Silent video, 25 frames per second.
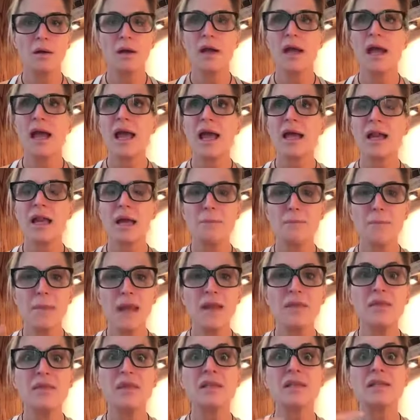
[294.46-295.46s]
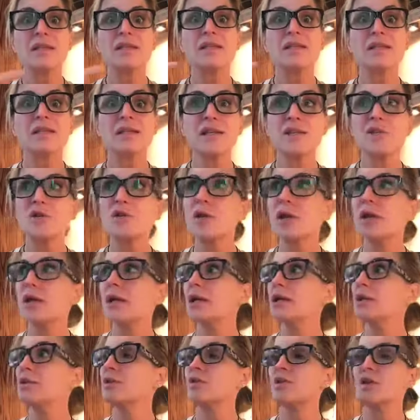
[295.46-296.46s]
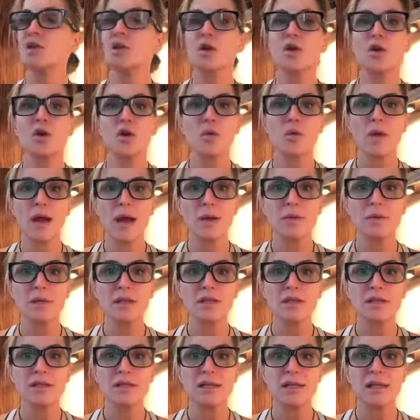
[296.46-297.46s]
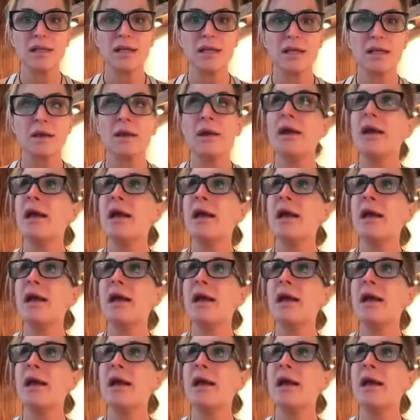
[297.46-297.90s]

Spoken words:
And I made the decision to look around and see.